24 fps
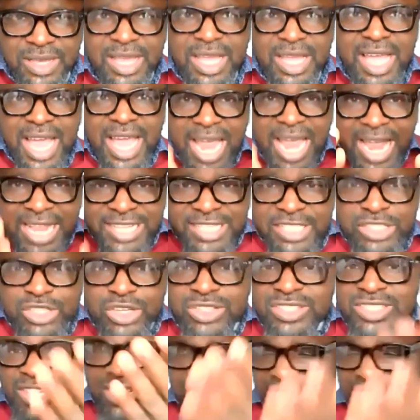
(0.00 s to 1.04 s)
Hmm. Attitude
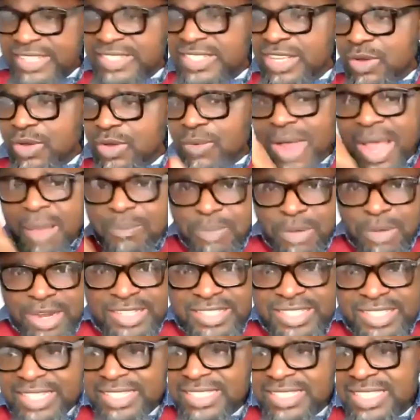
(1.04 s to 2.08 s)
is the reason why
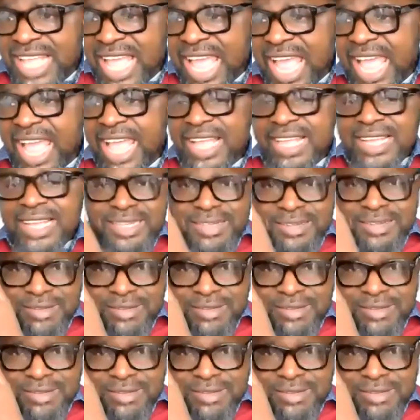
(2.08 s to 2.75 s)
policy is there